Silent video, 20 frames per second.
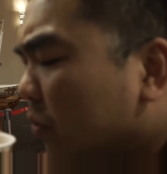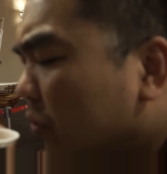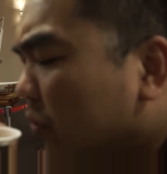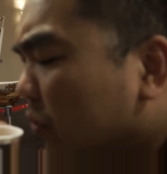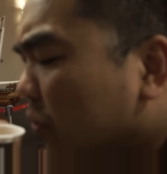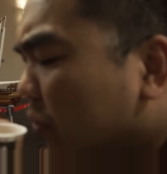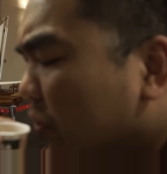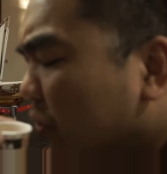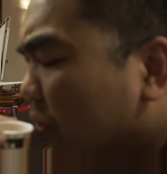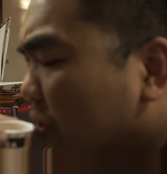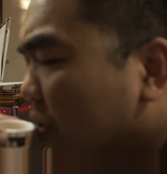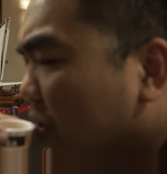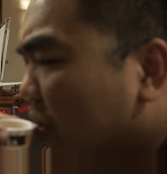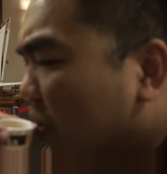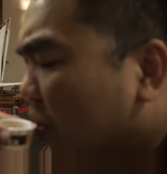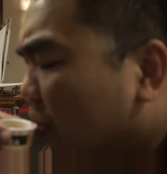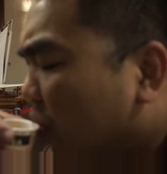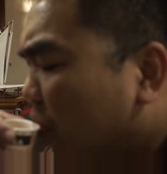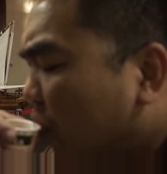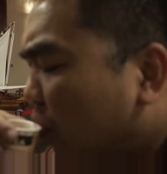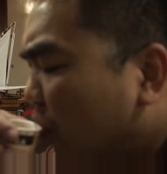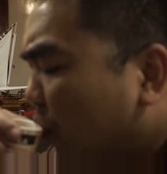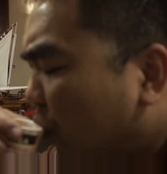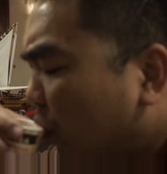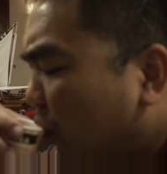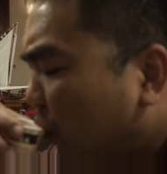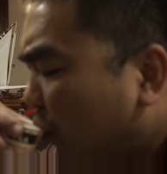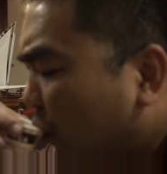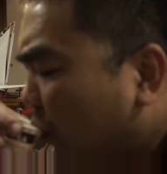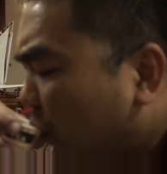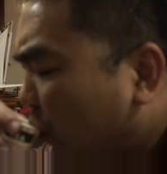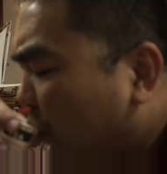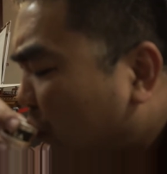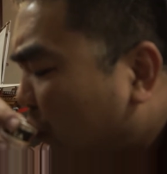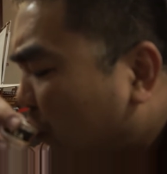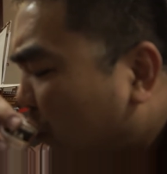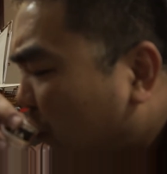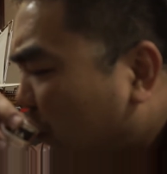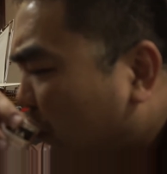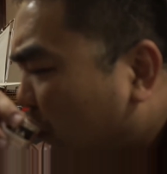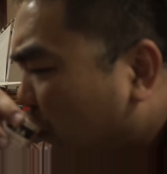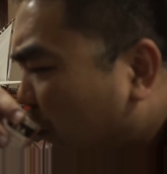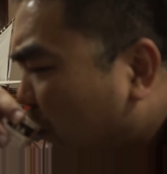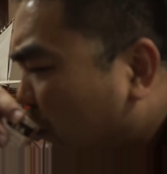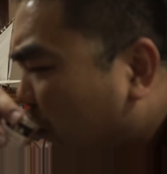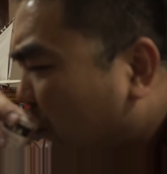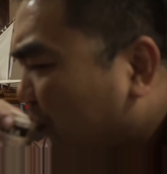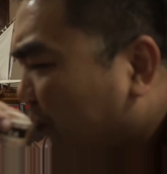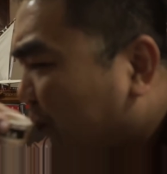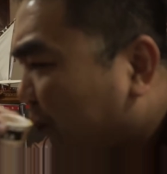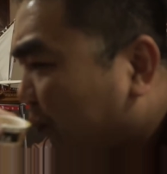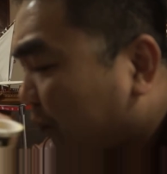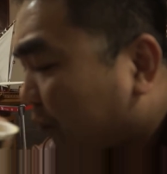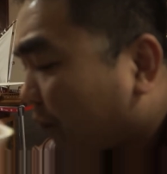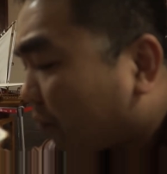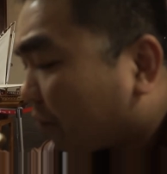[no speech]